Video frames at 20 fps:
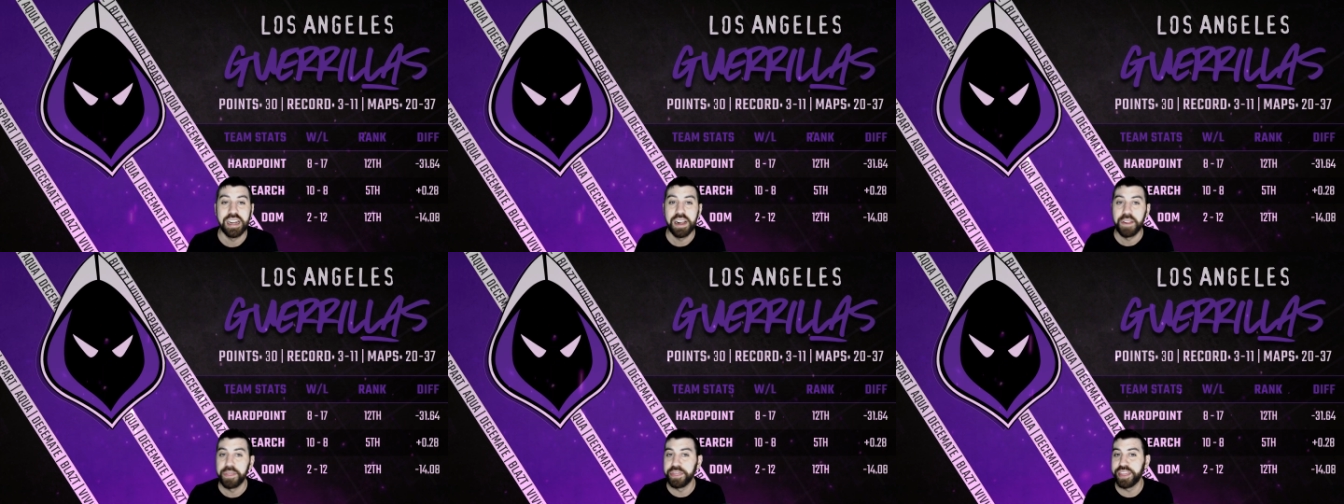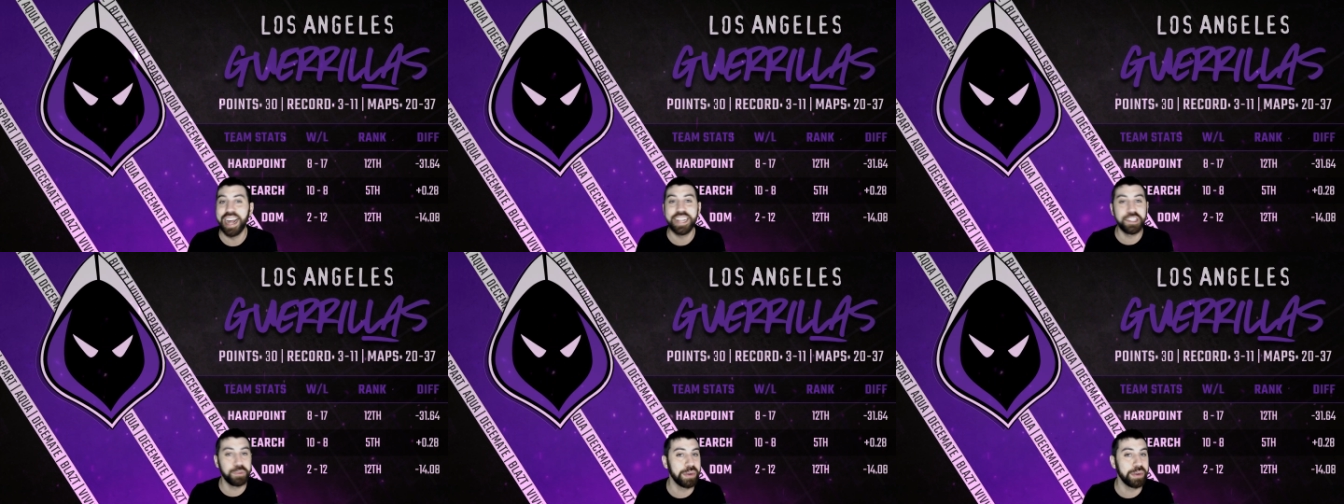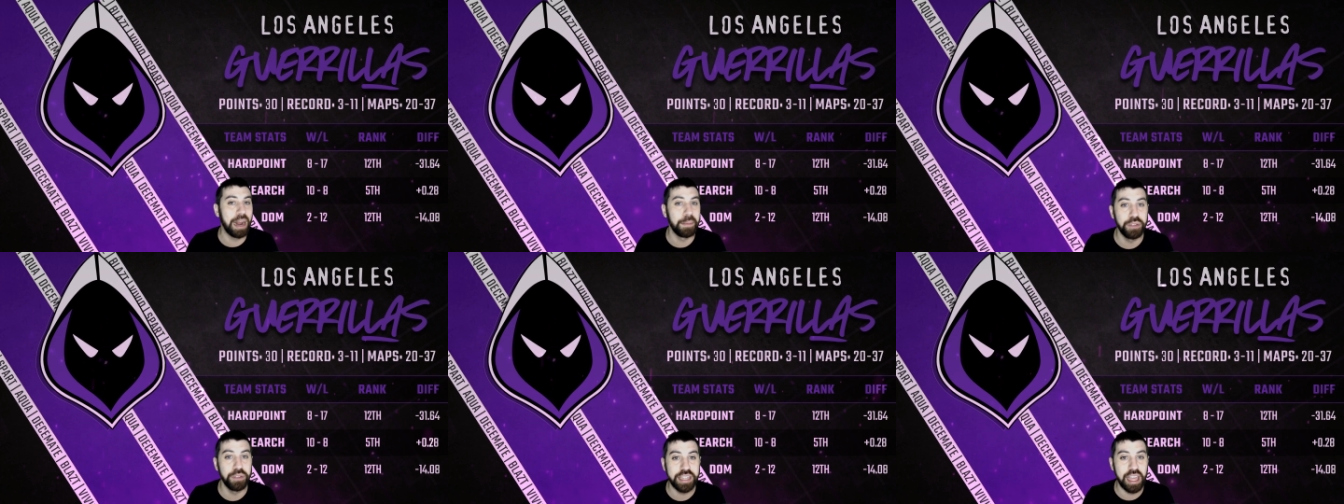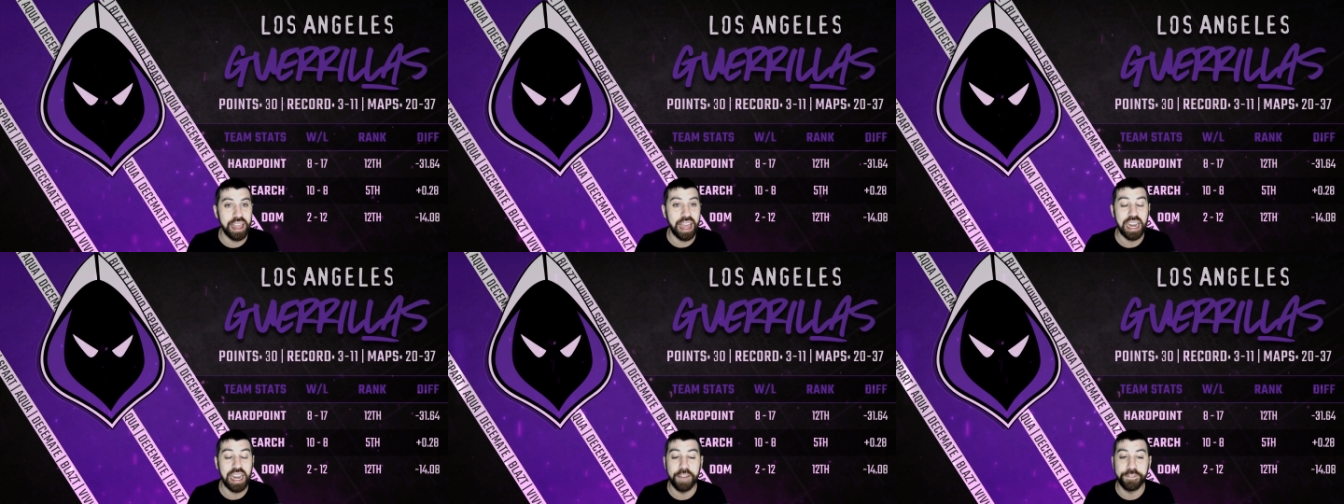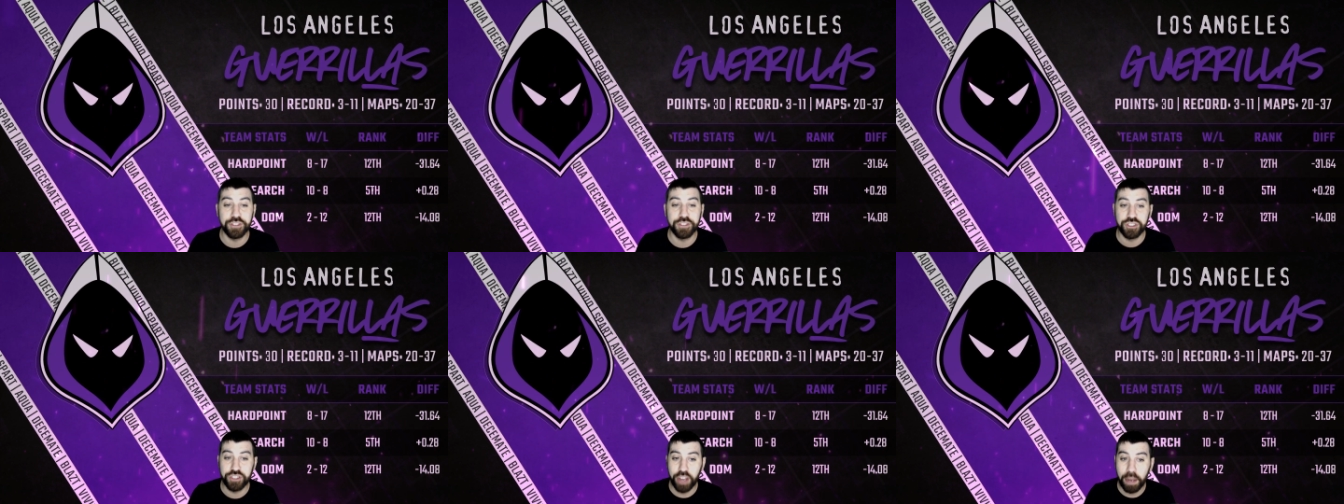That's what I'm looking at. If
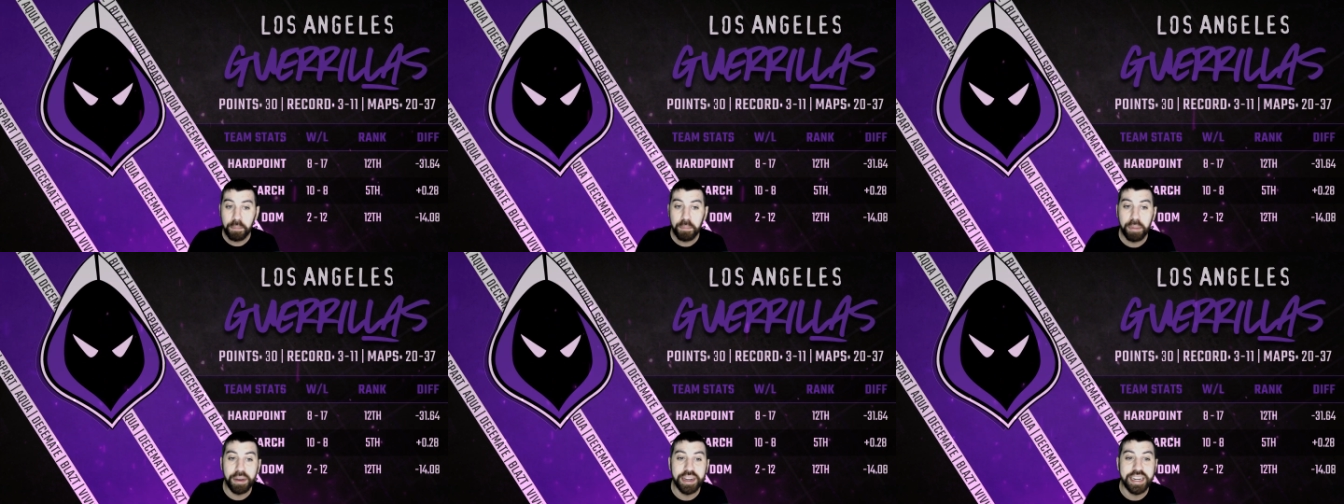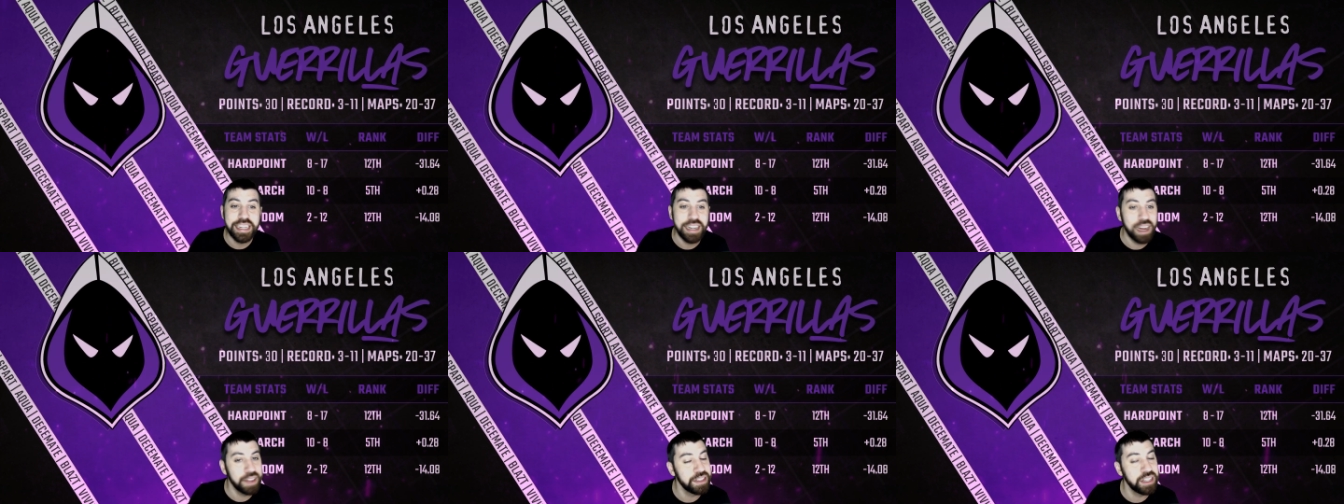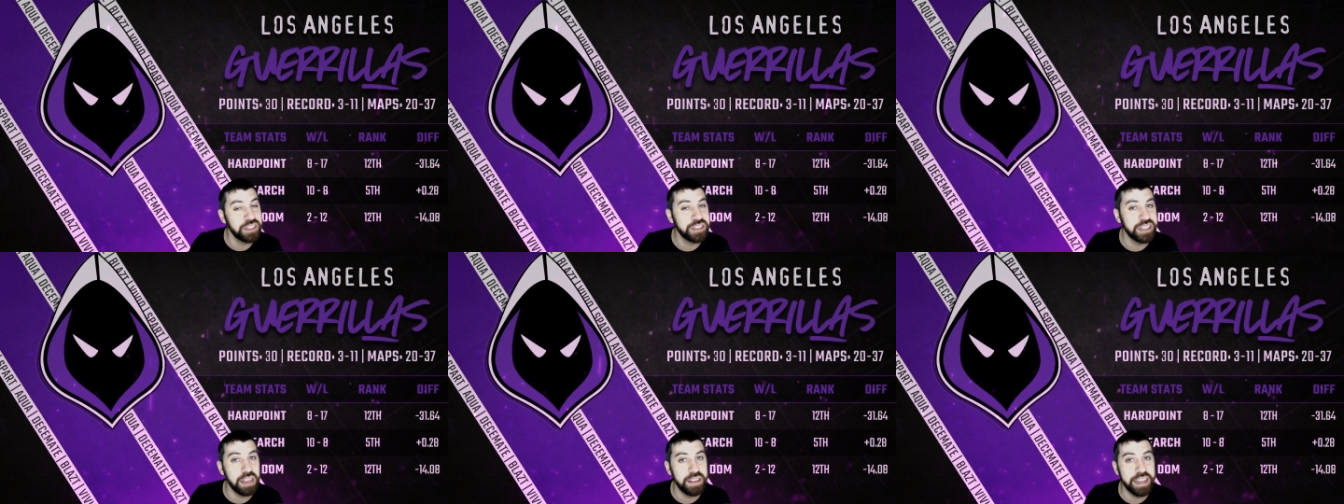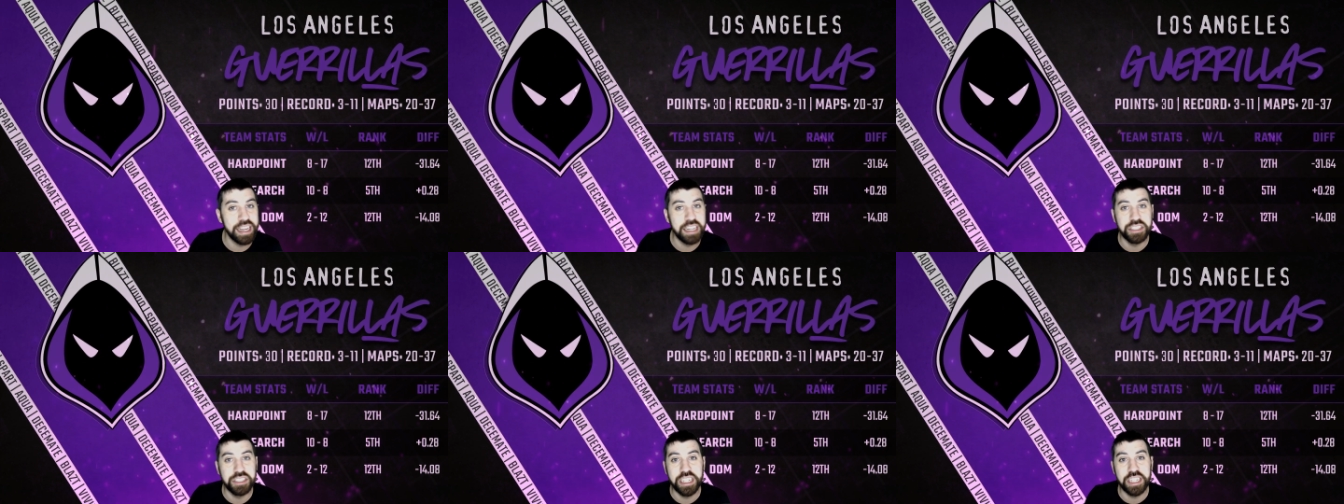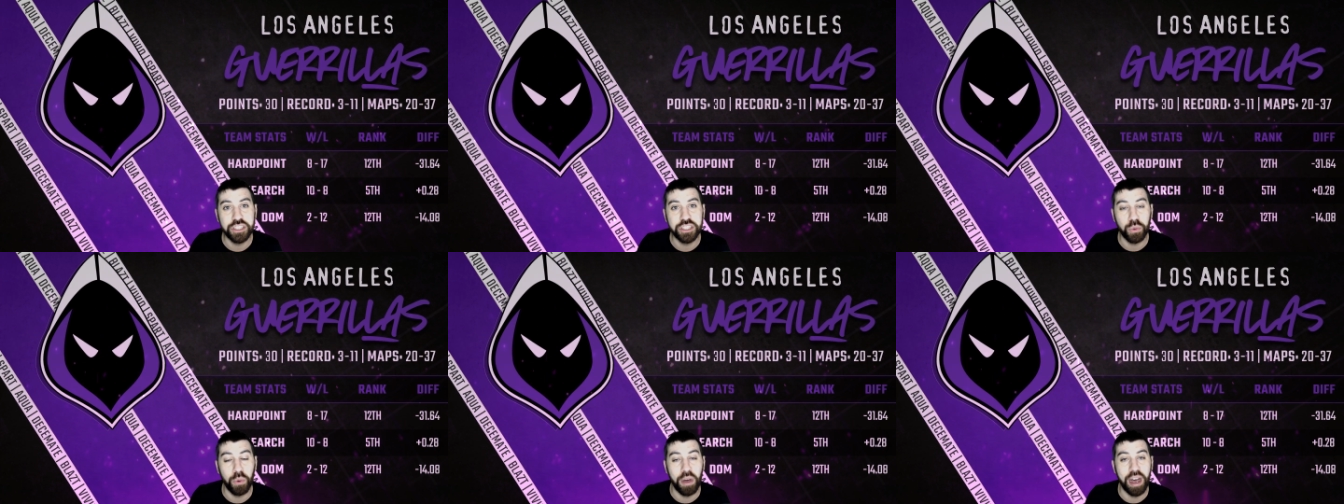somebody on this LAG
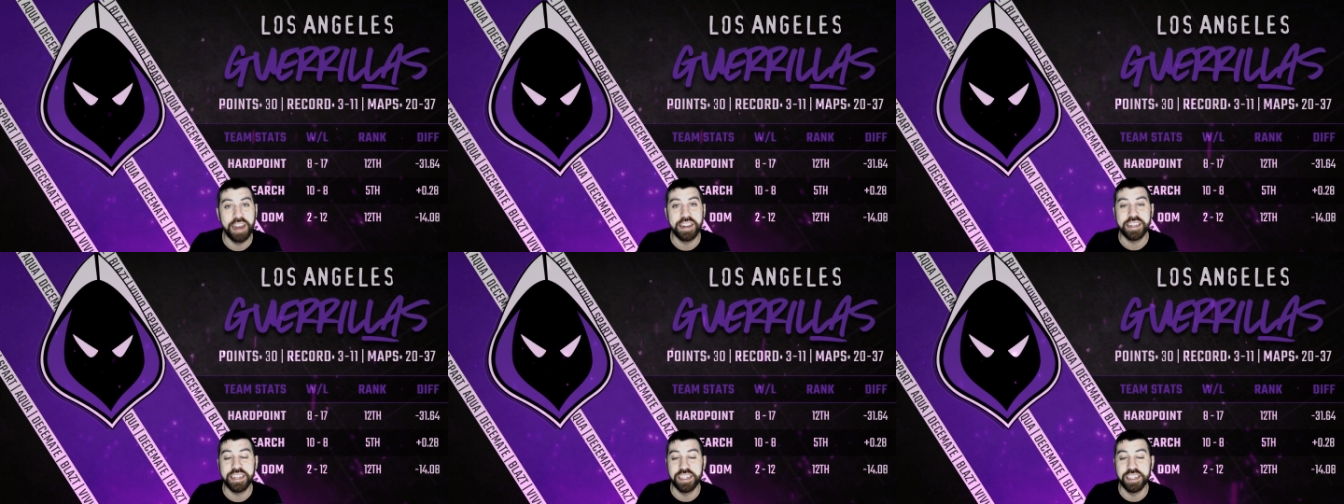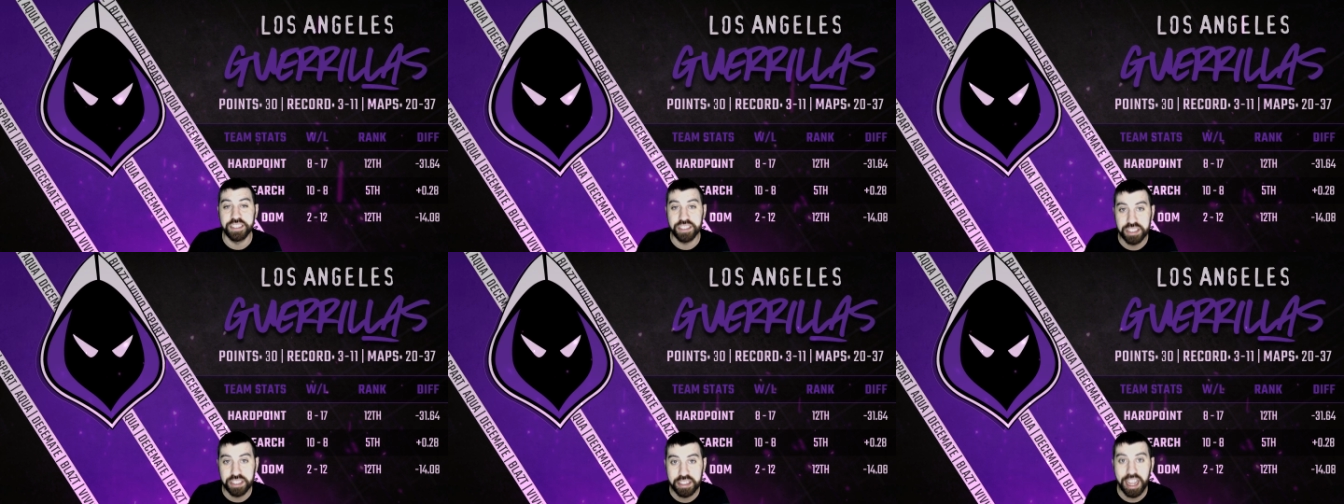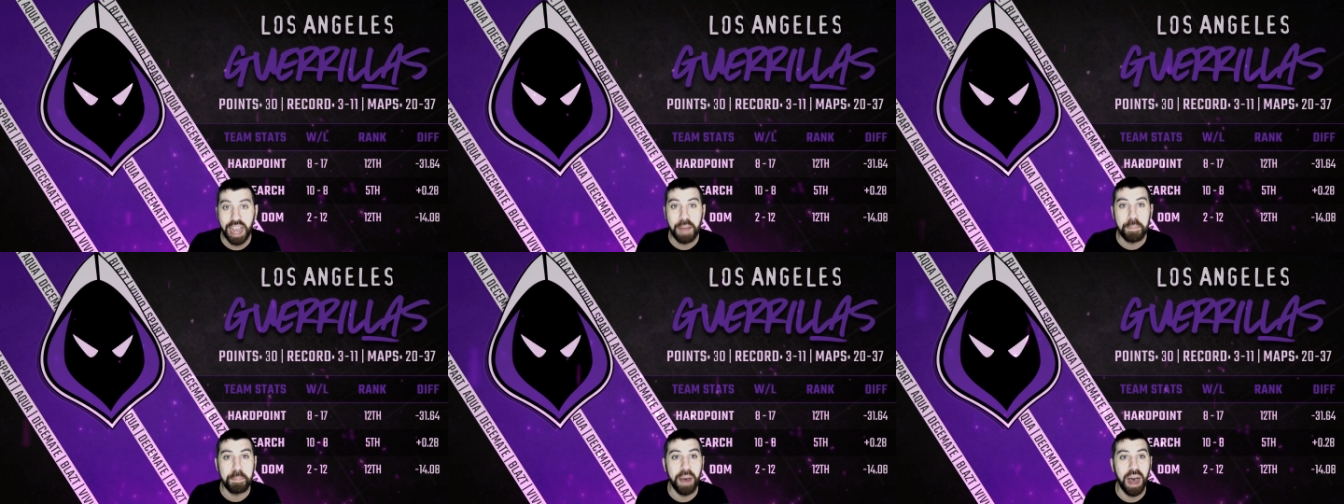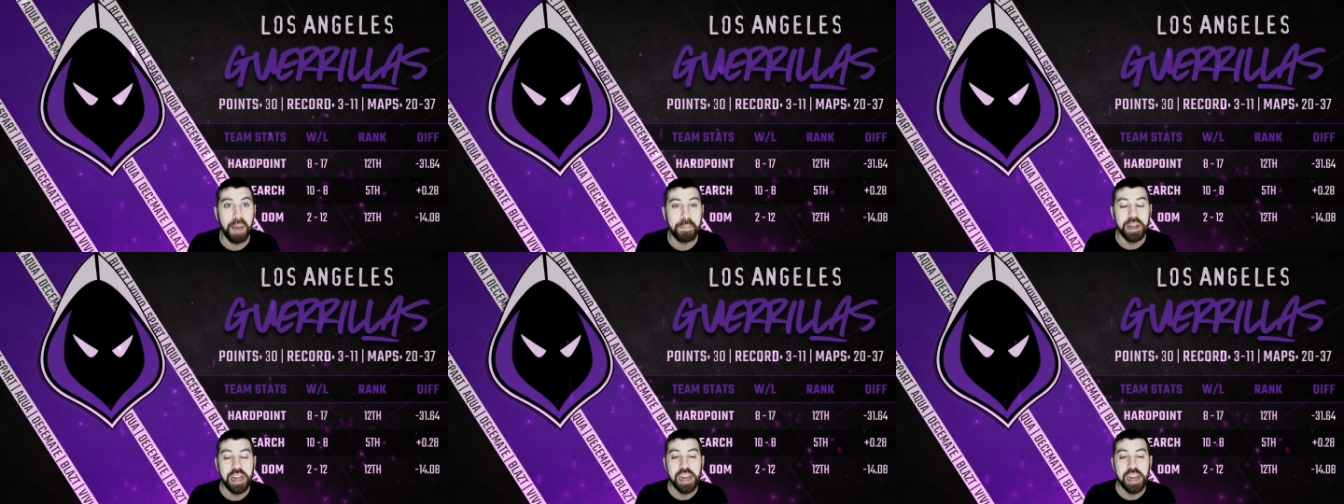squad can step up